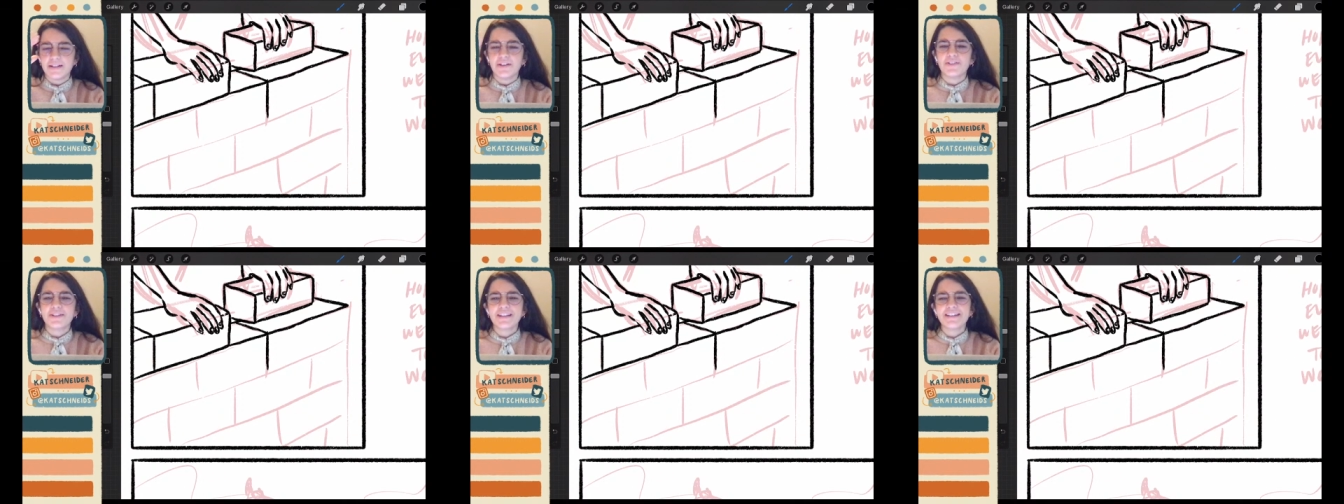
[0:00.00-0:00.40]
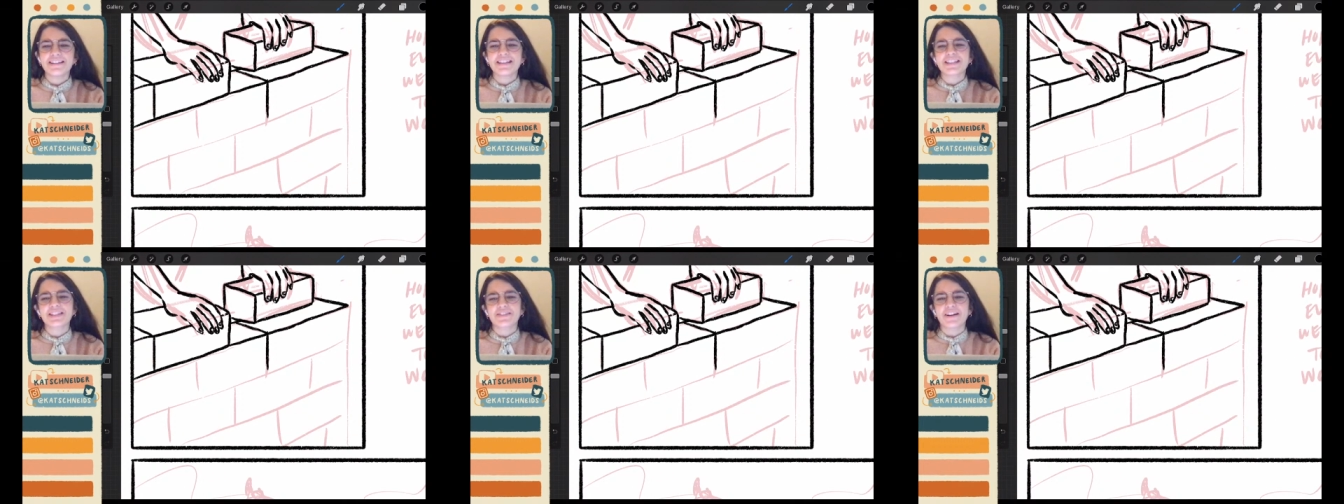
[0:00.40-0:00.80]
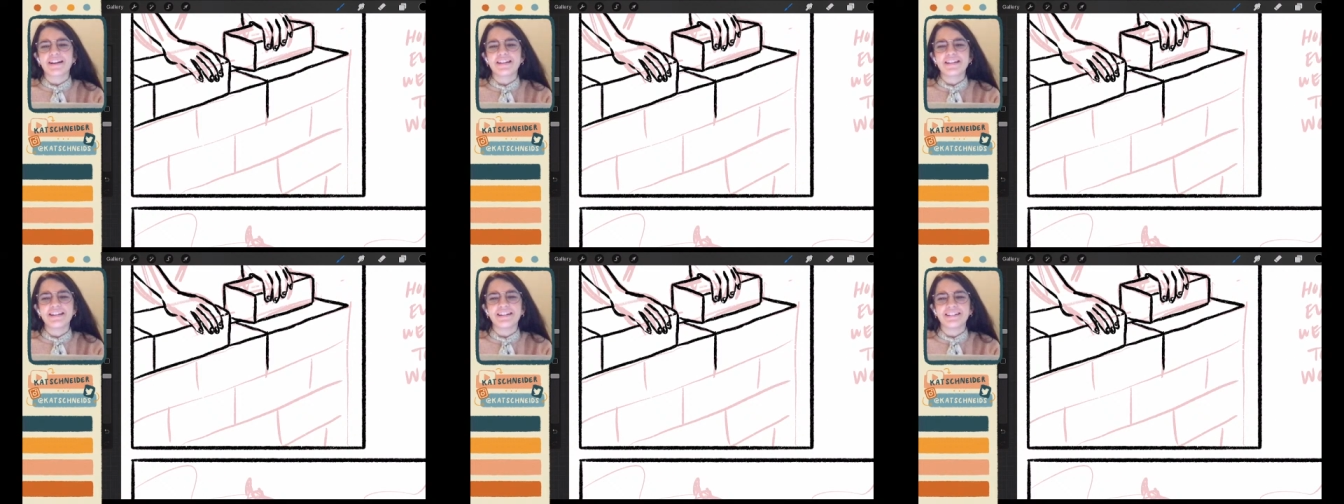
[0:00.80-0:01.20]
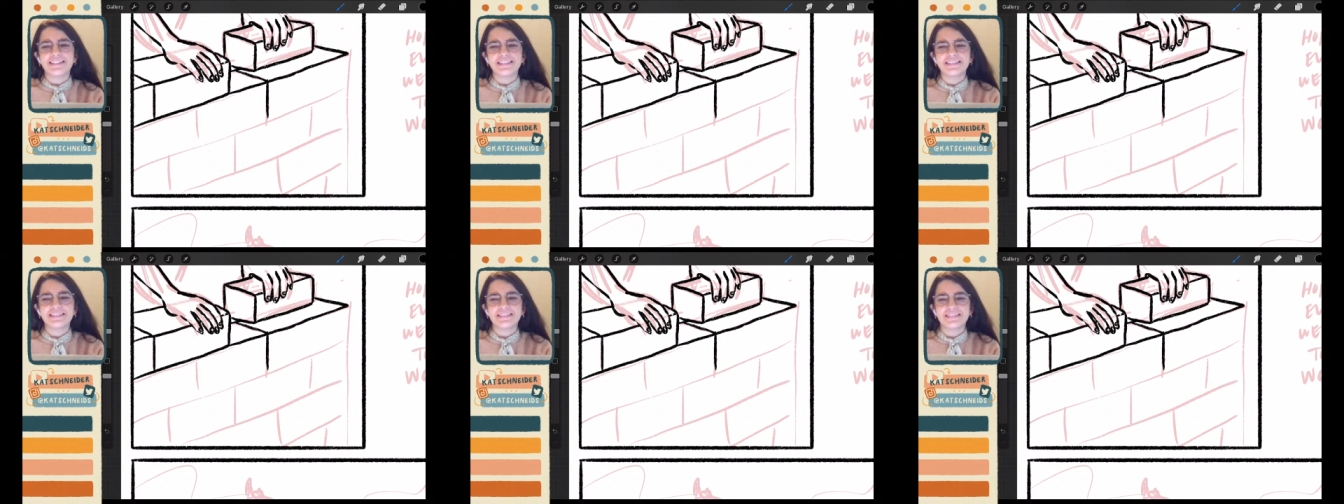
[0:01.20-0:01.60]
Oh yeah, that's right. Yeah.
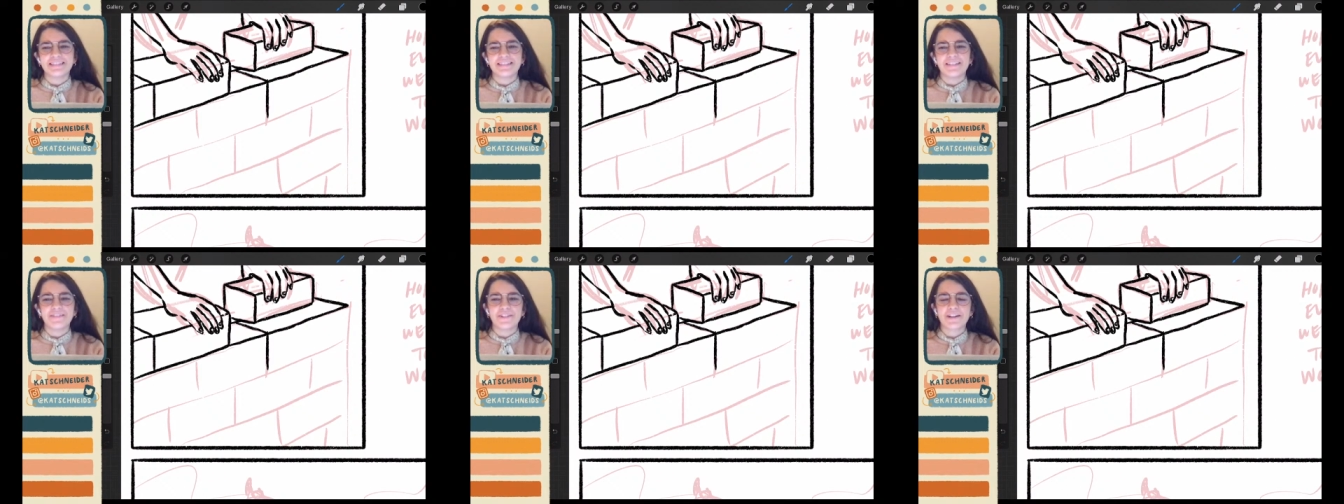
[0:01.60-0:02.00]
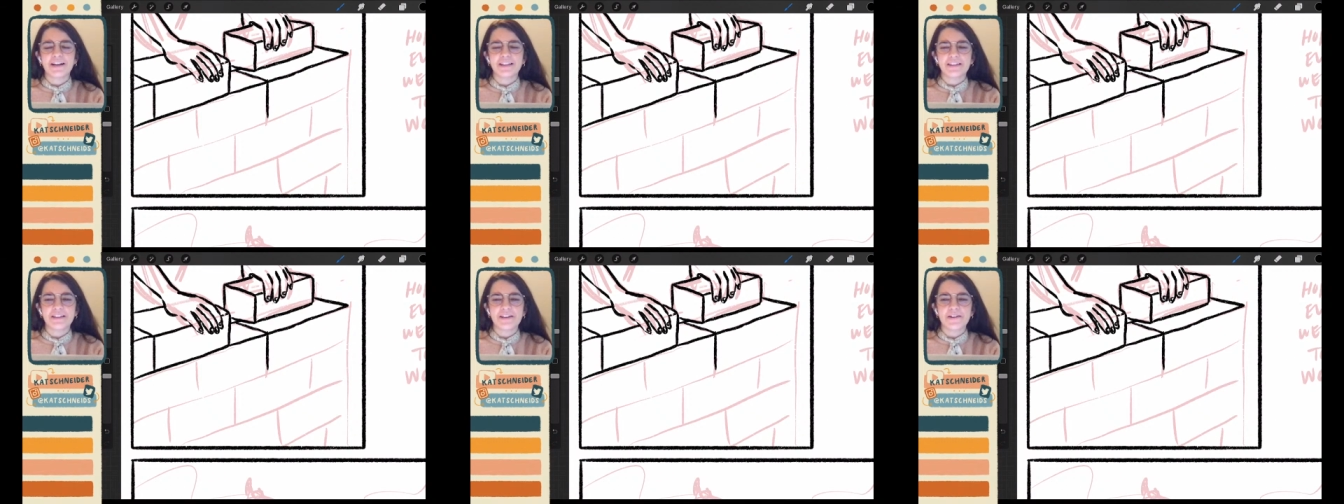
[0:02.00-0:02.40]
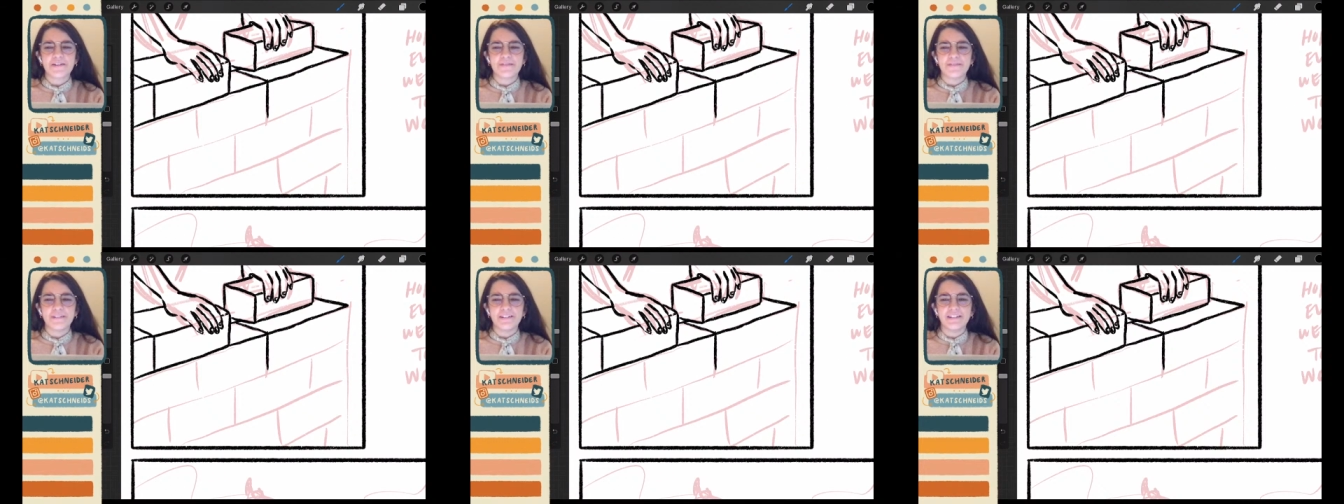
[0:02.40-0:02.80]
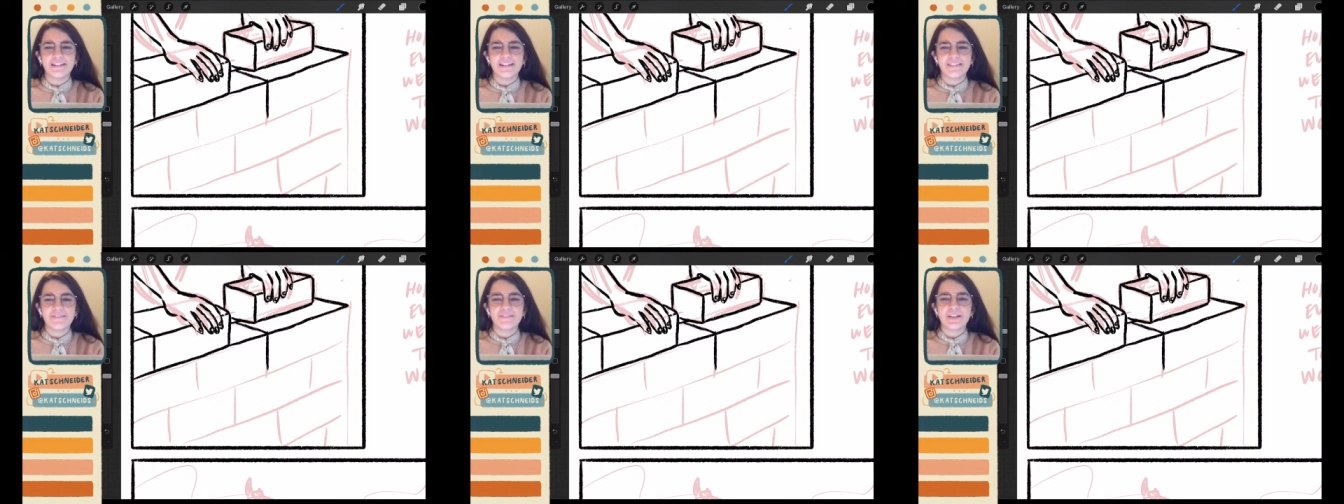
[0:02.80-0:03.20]
I forgot that you're in
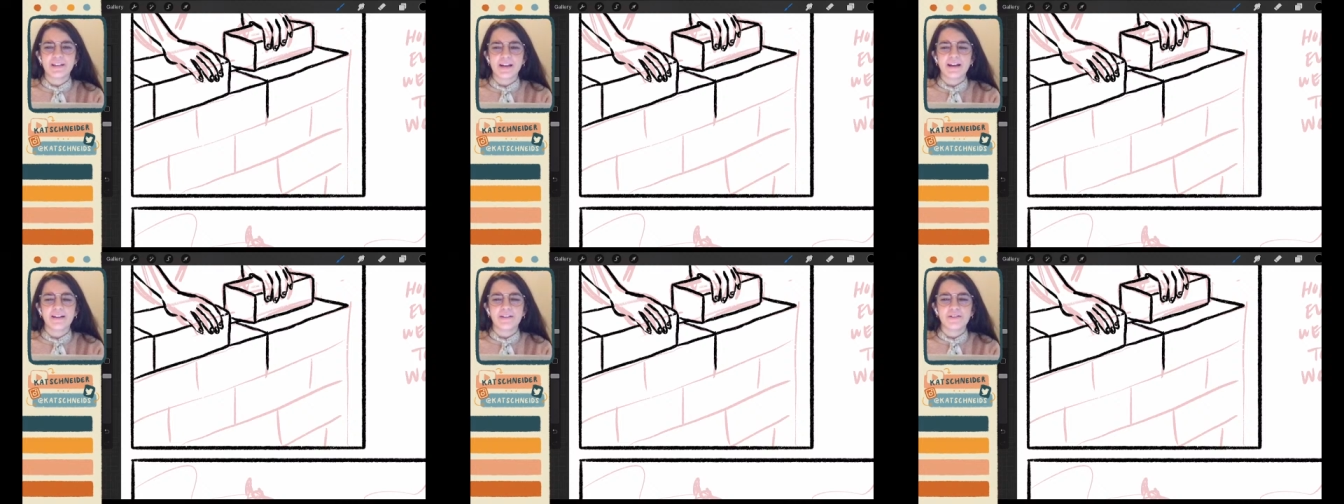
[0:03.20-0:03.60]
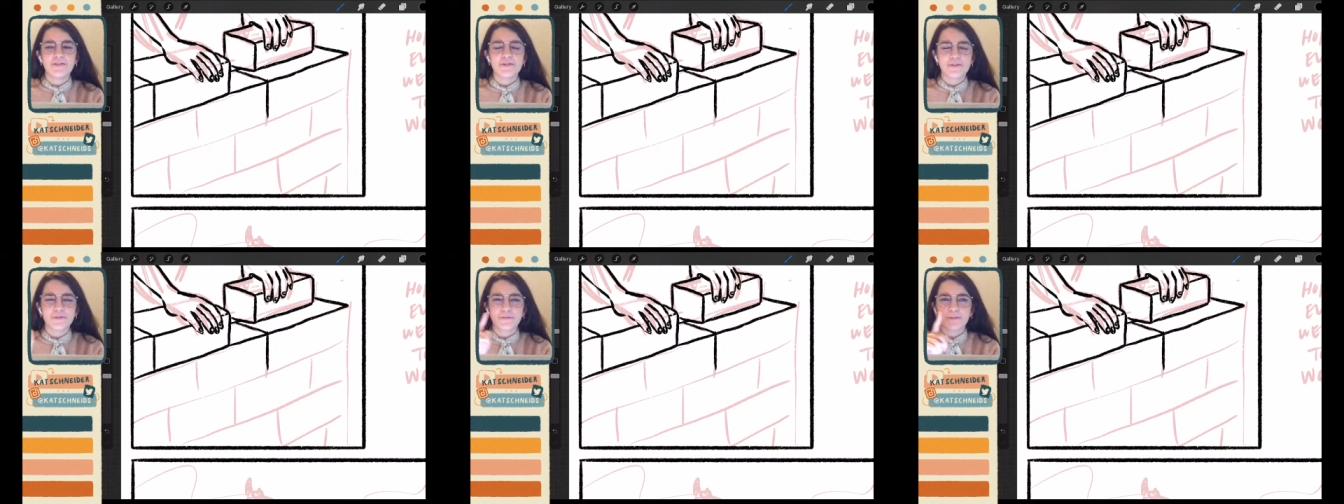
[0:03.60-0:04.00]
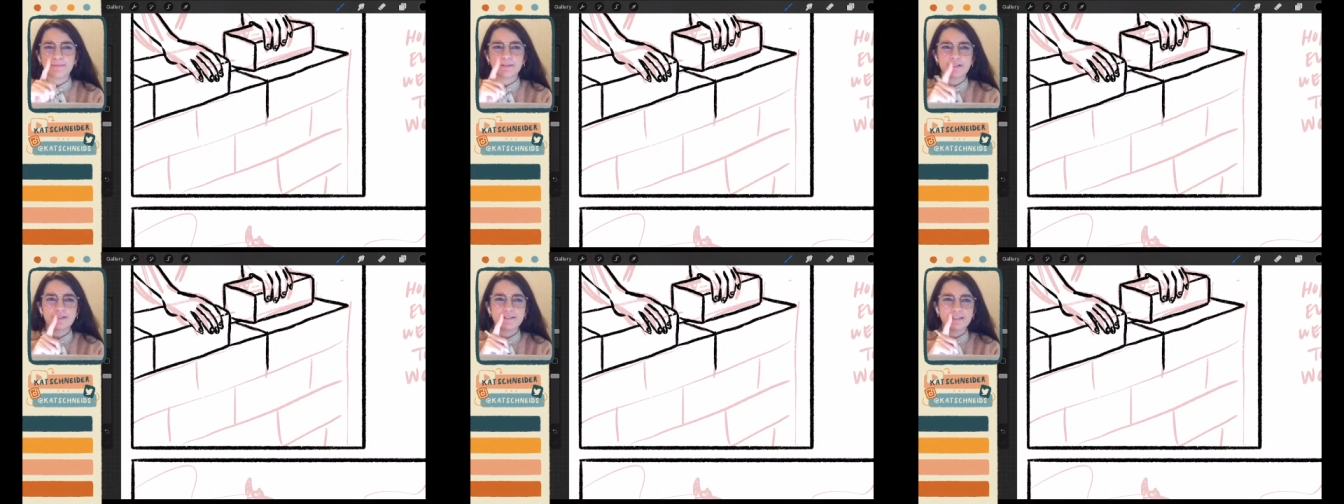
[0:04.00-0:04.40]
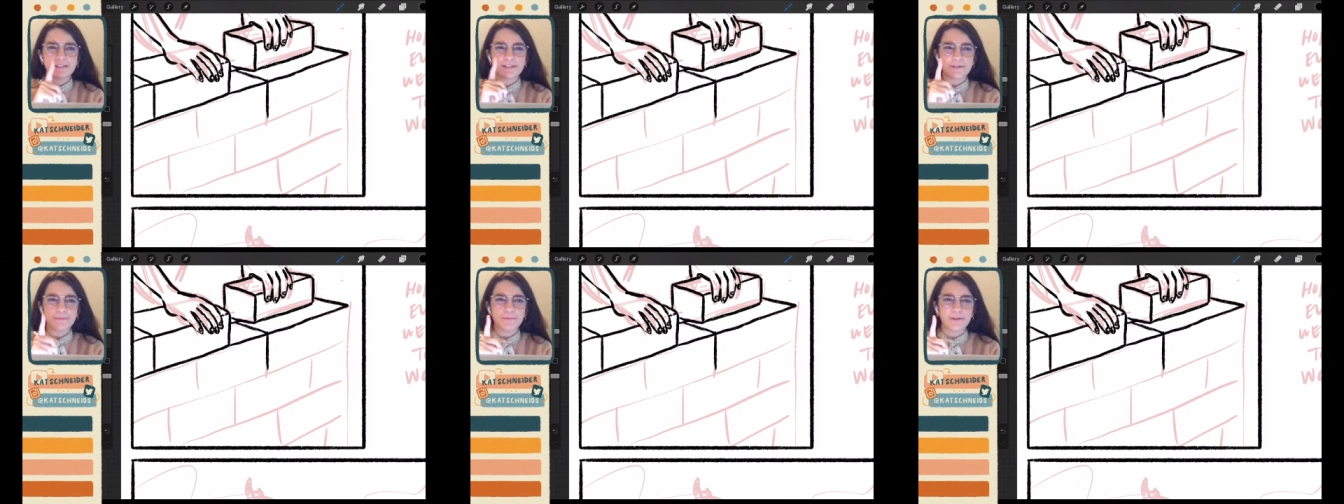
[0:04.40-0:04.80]
Philly. But yeah, I knew you were from Jersey
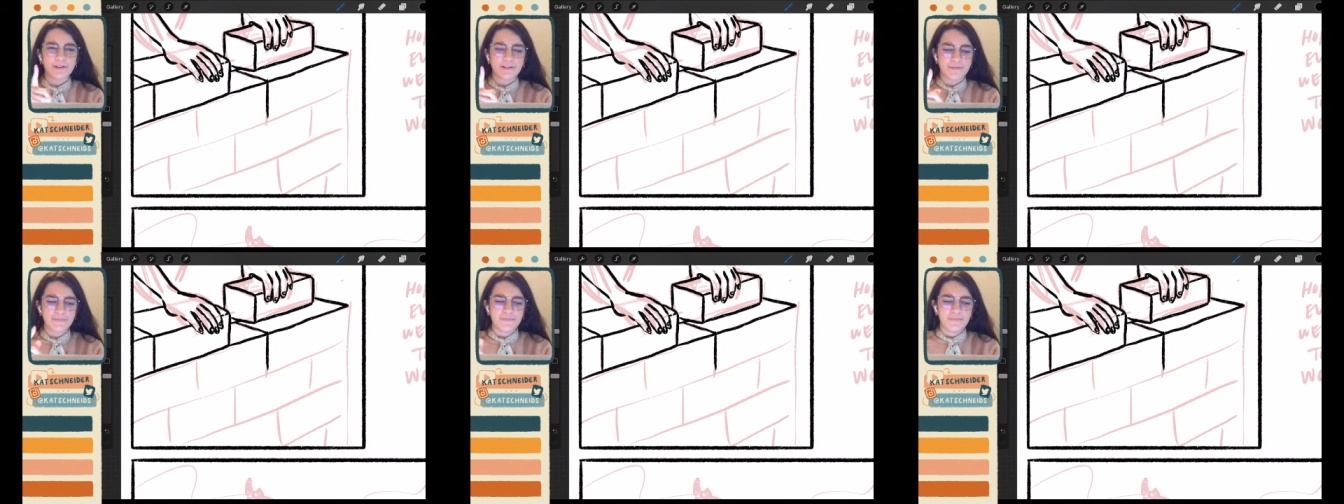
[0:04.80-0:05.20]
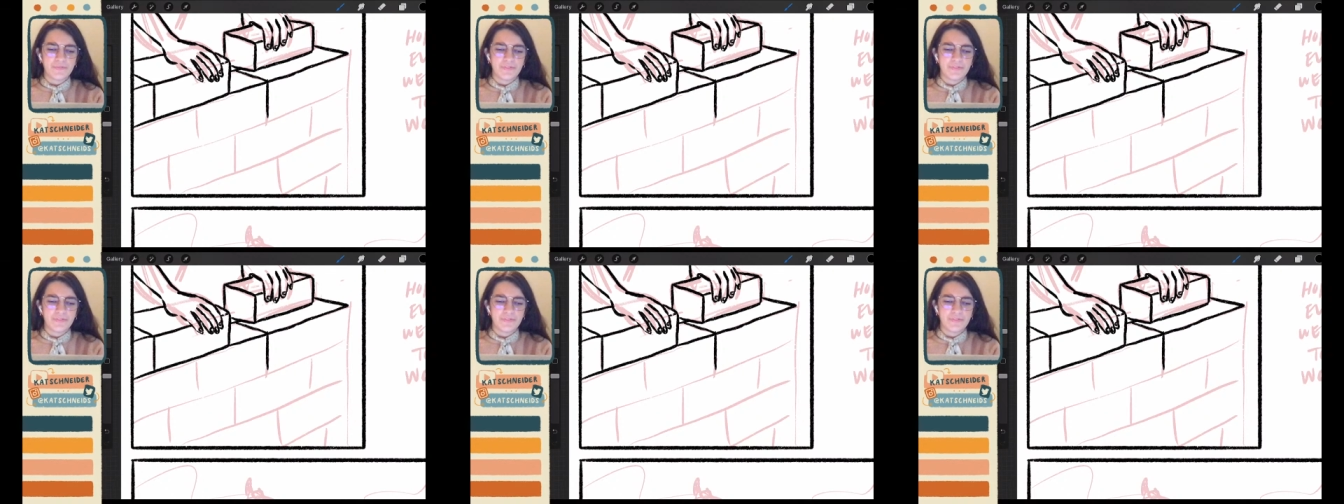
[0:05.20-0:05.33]
somewhere.